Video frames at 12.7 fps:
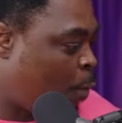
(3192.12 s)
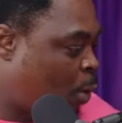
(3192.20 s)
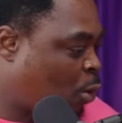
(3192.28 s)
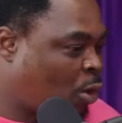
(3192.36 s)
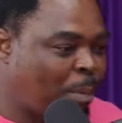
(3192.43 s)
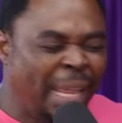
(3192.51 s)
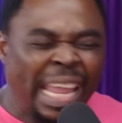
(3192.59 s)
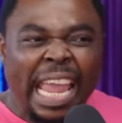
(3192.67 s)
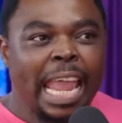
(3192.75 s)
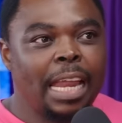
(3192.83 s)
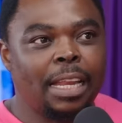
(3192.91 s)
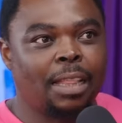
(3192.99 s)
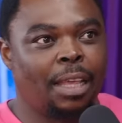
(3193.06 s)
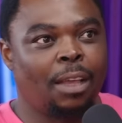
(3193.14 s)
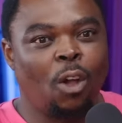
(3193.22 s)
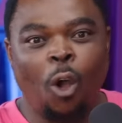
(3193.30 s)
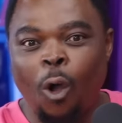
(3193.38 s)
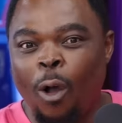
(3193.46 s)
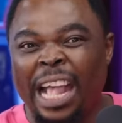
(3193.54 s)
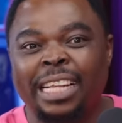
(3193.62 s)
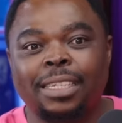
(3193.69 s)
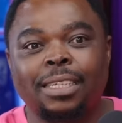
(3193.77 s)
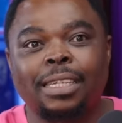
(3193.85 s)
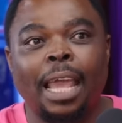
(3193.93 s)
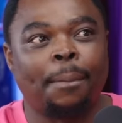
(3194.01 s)
you drop anything or a
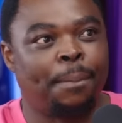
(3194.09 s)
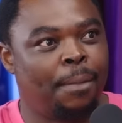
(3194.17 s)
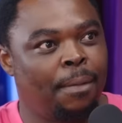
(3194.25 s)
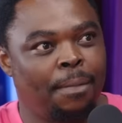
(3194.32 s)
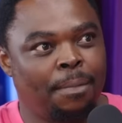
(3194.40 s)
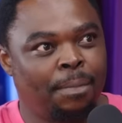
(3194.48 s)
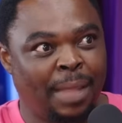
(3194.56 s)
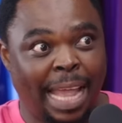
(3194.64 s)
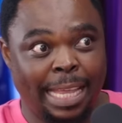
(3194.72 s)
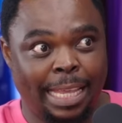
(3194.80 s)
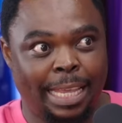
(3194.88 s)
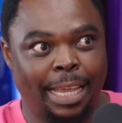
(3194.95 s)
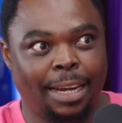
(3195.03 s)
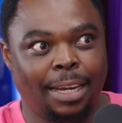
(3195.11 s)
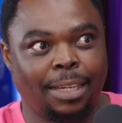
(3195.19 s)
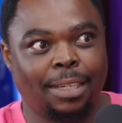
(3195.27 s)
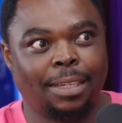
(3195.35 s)
step, I hear it.